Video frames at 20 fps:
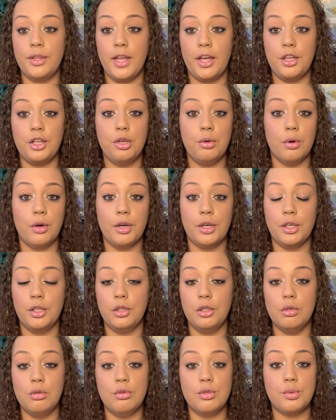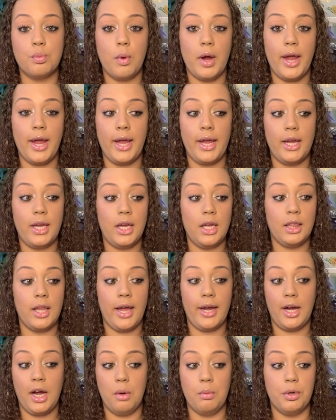that you were going to lose weight,
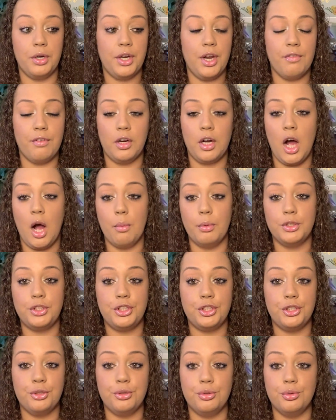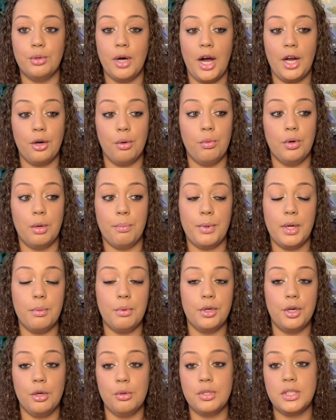like, I would have never got with you. I don't want to be
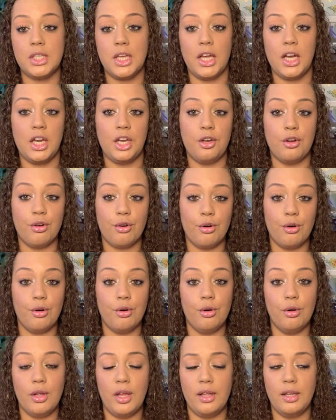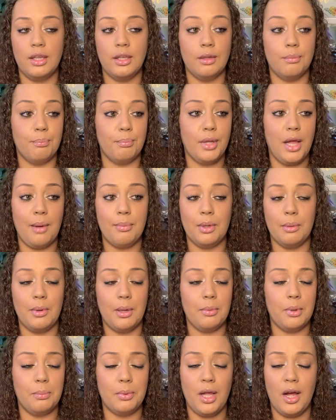with no skinny girl, blah, blah, blah,
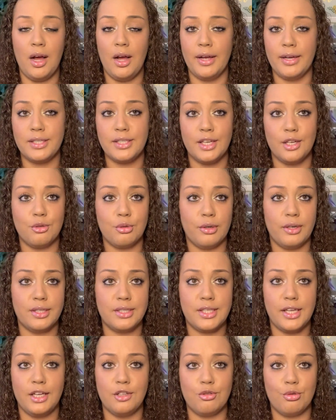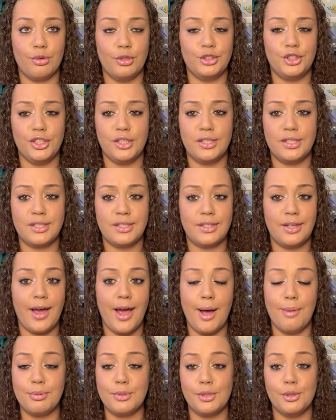blah, blah, etc., etc. Just
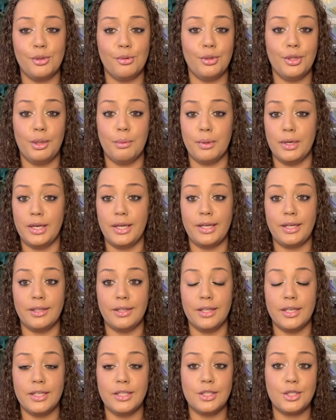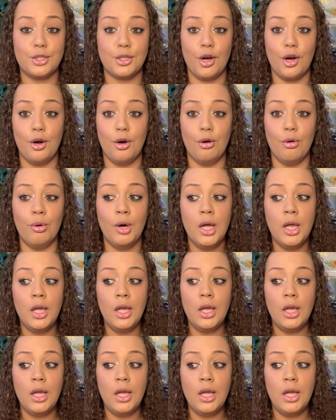absolutely ridiculous. So